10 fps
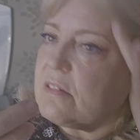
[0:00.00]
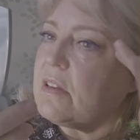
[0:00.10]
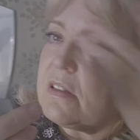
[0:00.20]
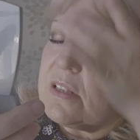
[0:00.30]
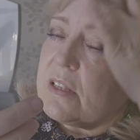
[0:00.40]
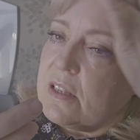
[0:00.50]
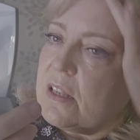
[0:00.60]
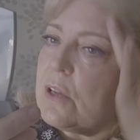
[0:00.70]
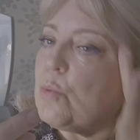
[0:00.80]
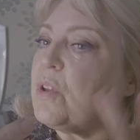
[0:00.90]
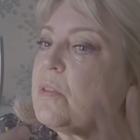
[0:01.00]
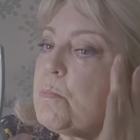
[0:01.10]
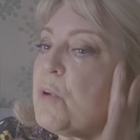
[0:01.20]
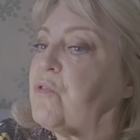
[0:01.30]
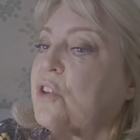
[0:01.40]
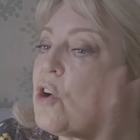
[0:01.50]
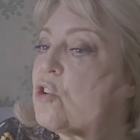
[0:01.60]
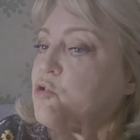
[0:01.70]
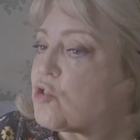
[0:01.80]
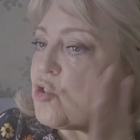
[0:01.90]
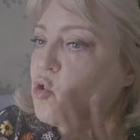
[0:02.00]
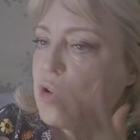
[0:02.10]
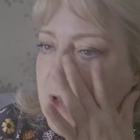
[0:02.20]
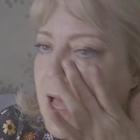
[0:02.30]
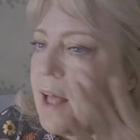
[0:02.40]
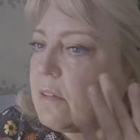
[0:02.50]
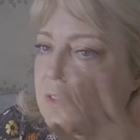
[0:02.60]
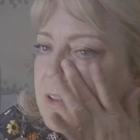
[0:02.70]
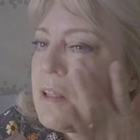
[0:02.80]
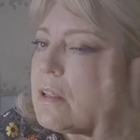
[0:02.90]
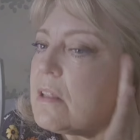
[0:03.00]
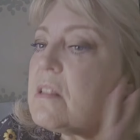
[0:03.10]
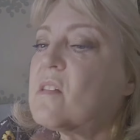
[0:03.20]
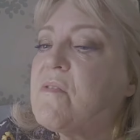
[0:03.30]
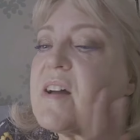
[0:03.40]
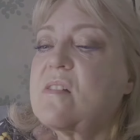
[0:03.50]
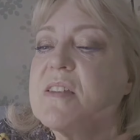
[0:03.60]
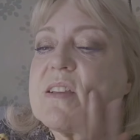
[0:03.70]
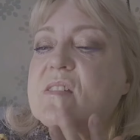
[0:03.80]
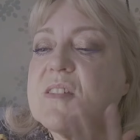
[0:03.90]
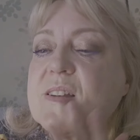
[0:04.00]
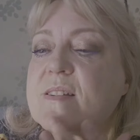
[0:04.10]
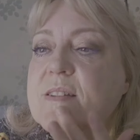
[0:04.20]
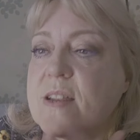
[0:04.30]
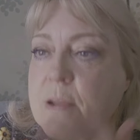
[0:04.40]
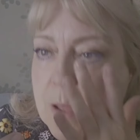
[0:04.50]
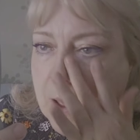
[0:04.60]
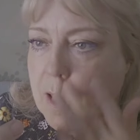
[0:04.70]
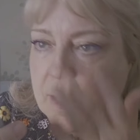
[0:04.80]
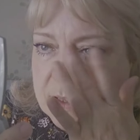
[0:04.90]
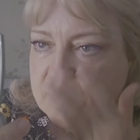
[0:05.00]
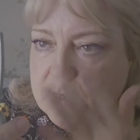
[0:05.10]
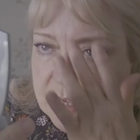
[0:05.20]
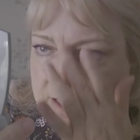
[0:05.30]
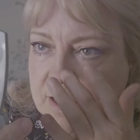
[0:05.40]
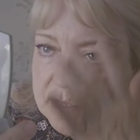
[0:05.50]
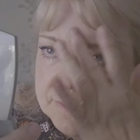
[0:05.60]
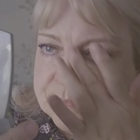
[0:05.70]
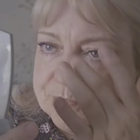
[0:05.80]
and with both the contour and the foundation stick.